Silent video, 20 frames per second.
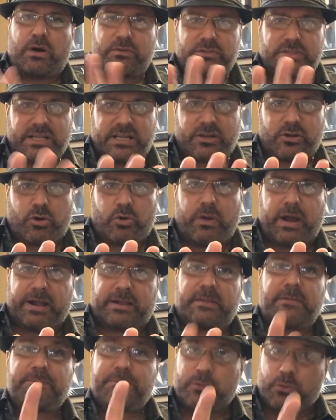I was
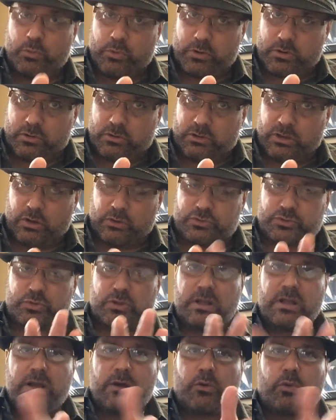incorrect. We're
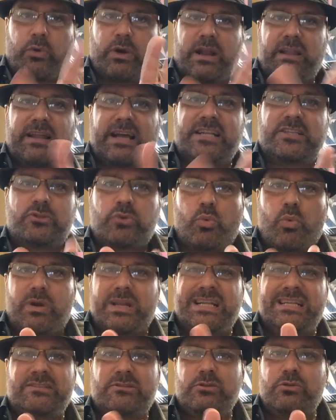close. We're at like
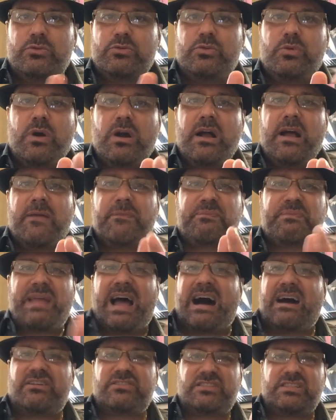
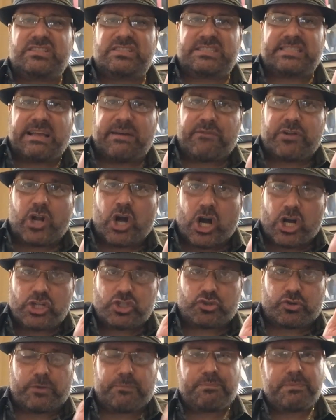
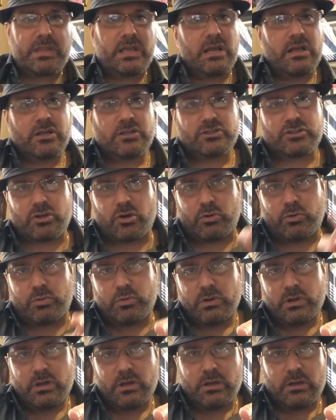22,700.
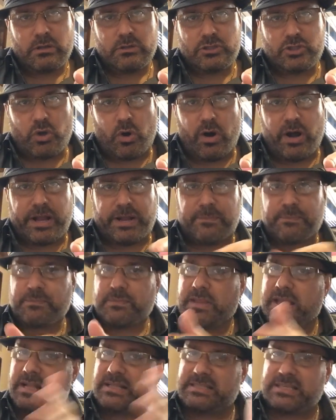So join
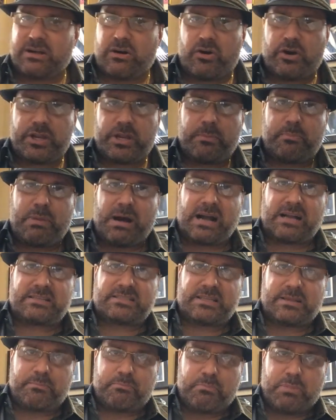and tell all your
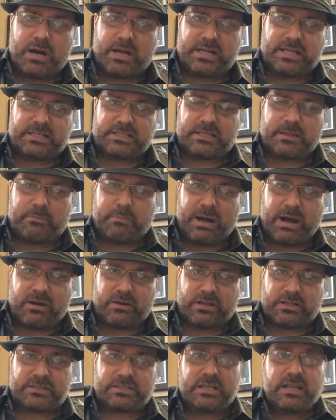boxing buddies
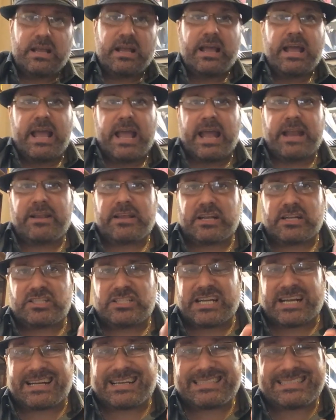about us. And you can
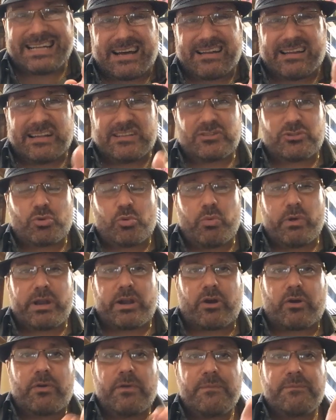check out on
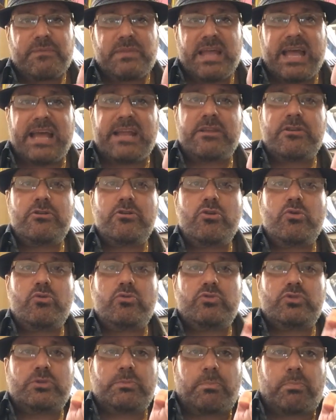Twitter at
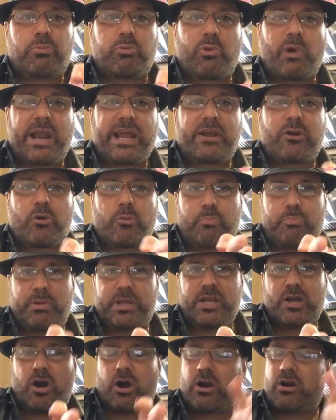
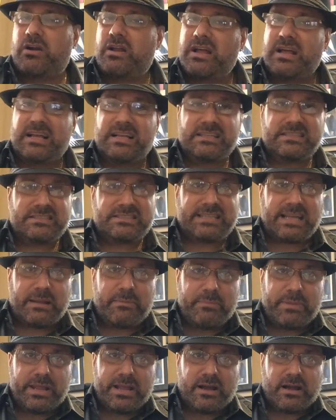NewsbreakerPR.
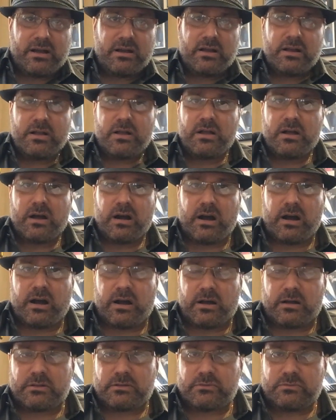Send me a
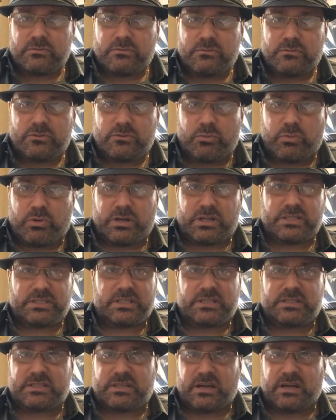
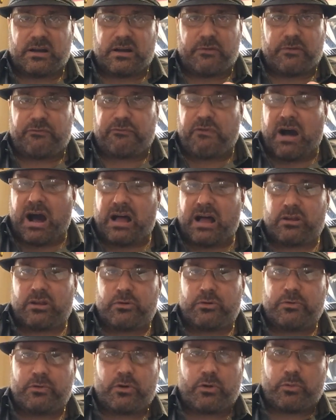
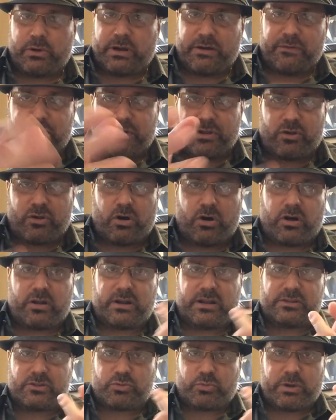follow or whatever you call
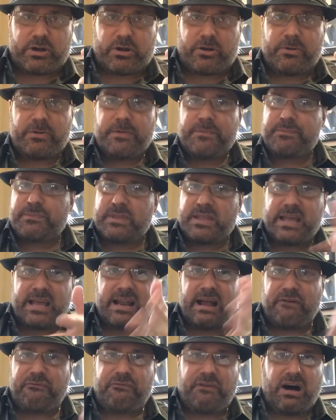it on Twitter,
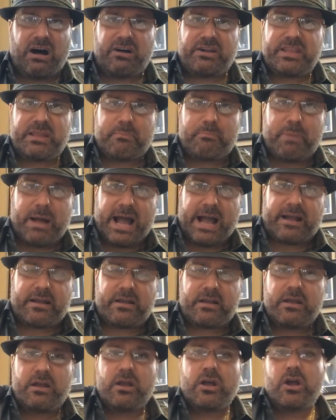and I'll follow you
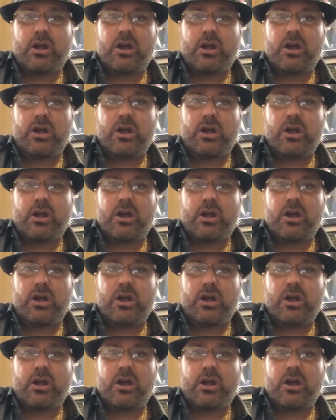back.